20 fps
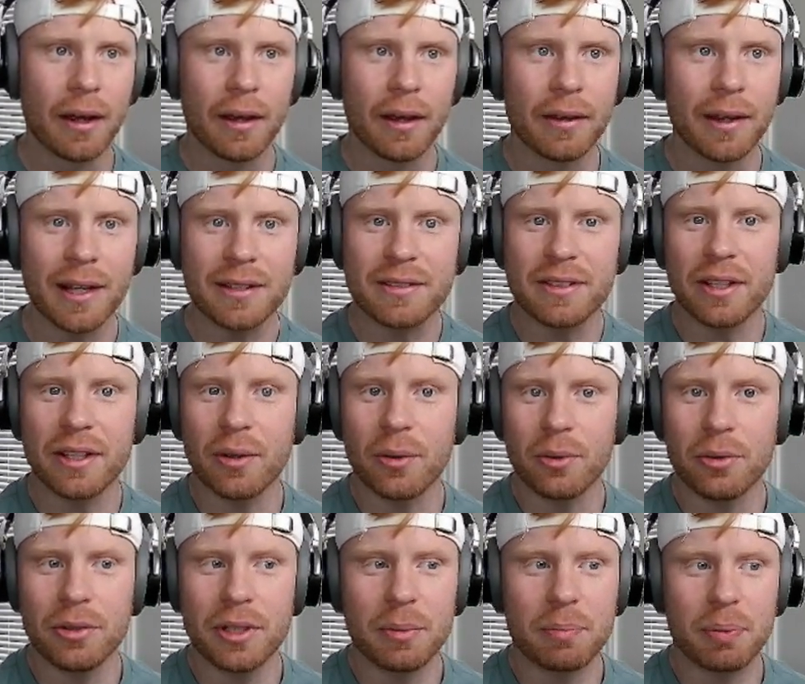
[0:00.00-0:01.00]
That's the
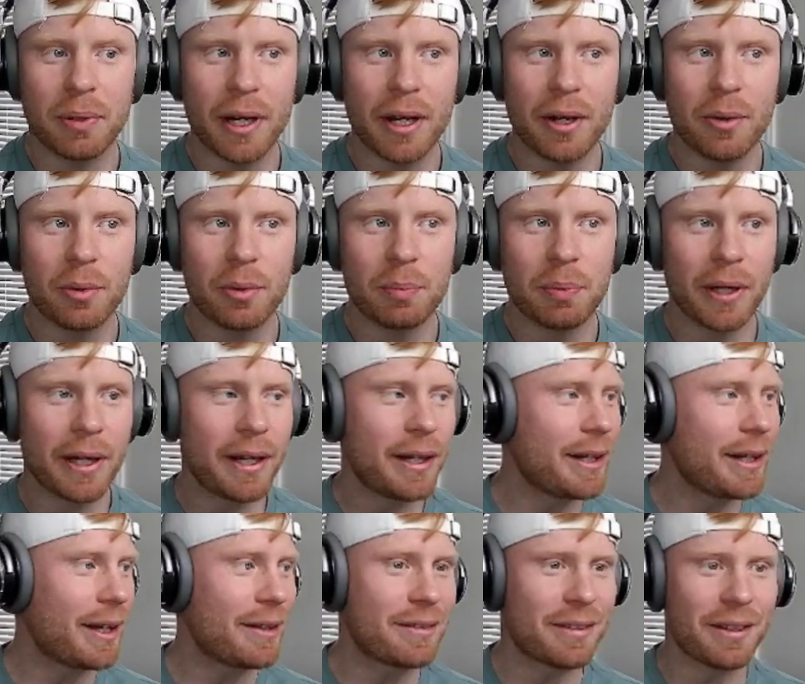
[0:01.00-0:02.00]
only player we're playing
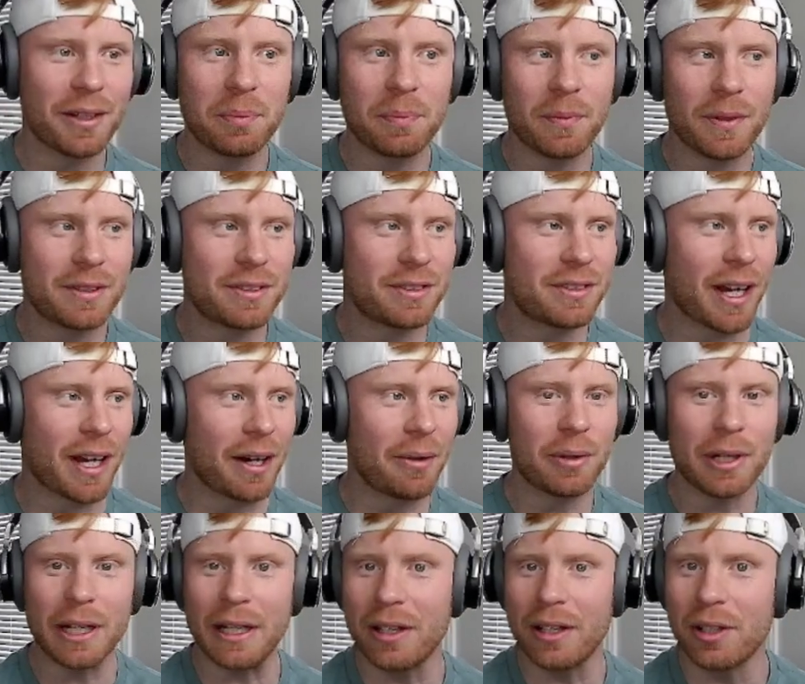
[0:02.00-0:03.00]
against. There, it's
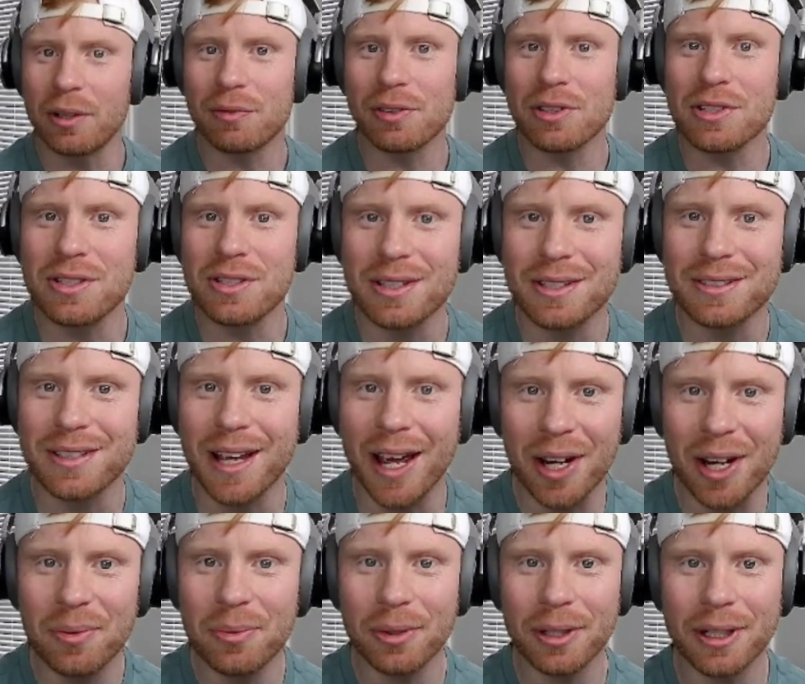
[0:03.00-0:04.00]
Tyreek Hill versus this
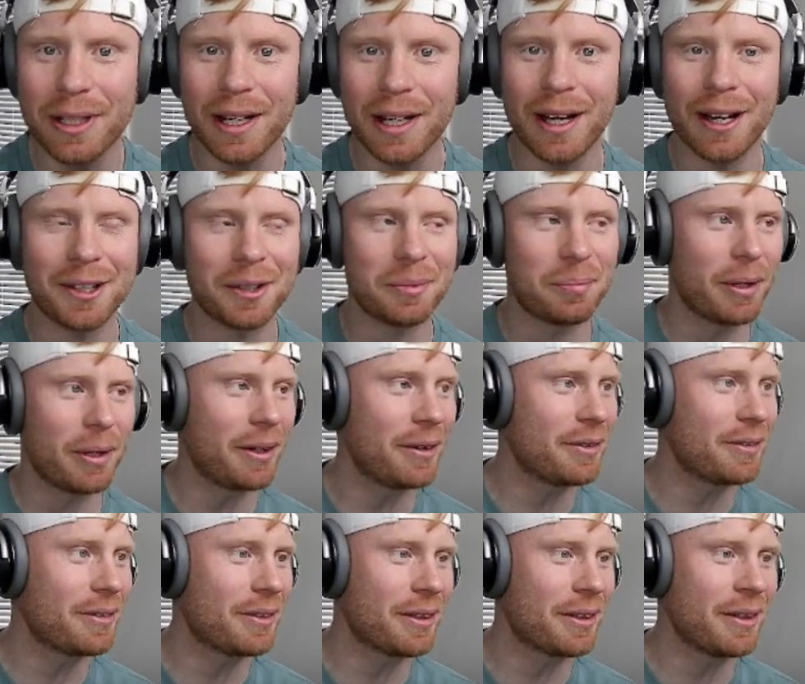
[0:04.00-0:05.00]
Henry guy,
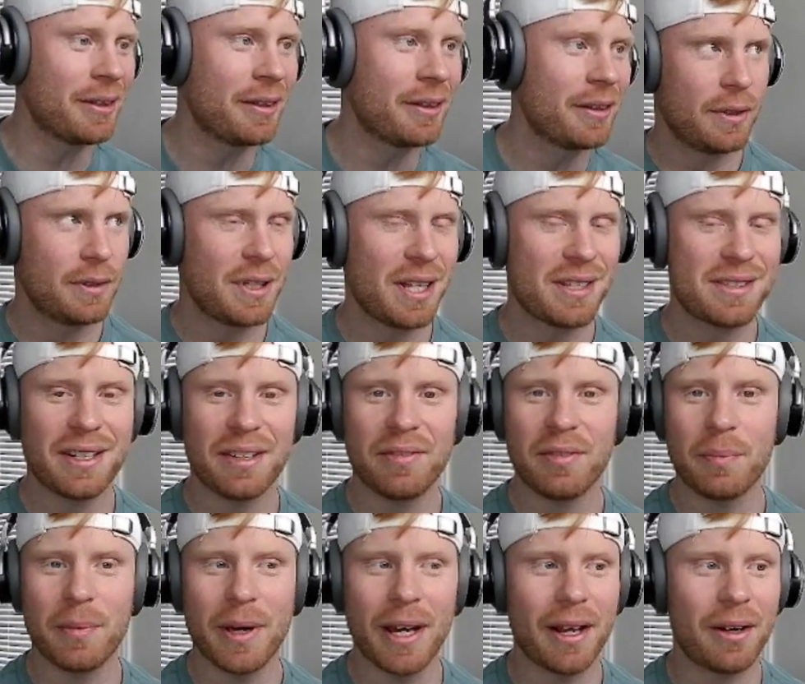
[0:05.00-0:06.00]
apparently. Doesn't
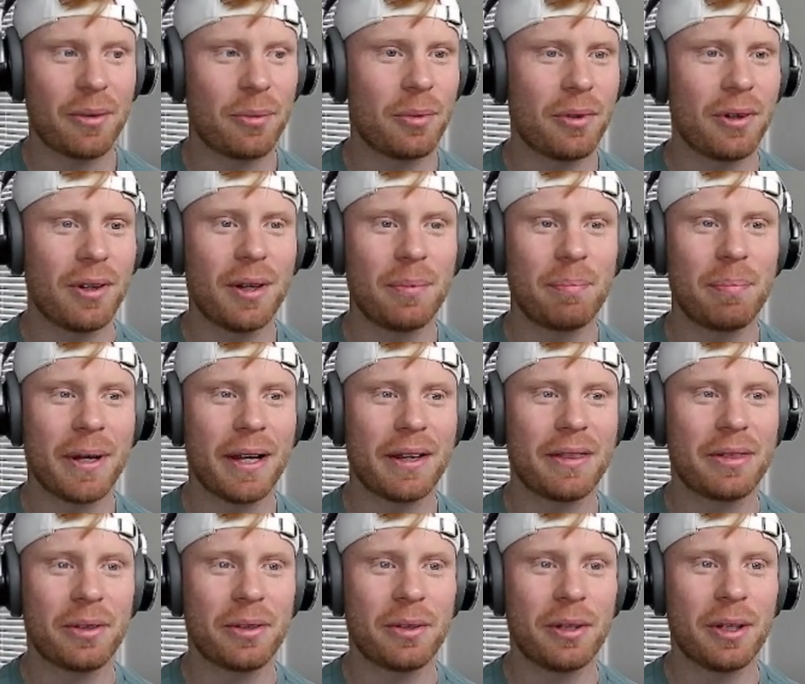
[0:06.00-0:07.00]
even matter. We're up by
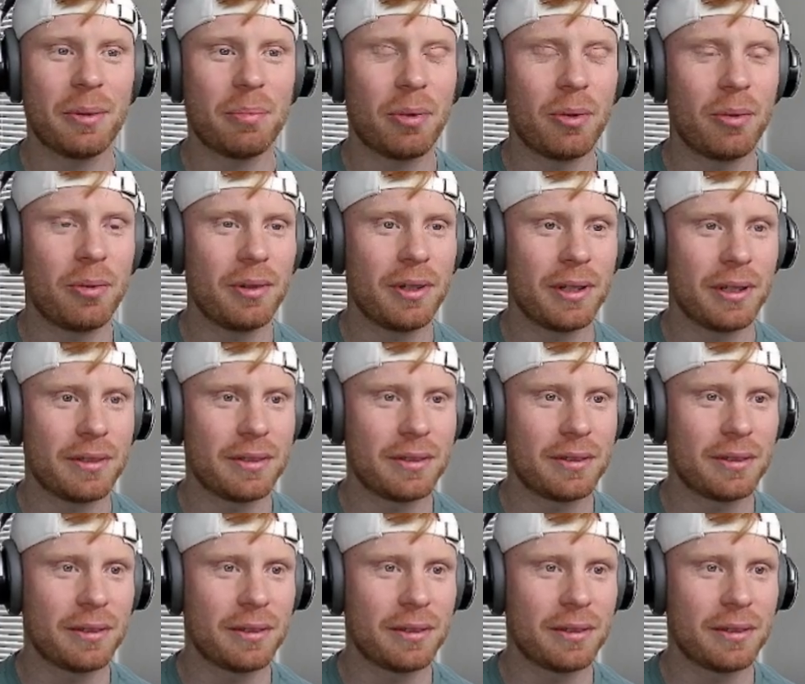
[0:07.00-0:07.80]
30 points.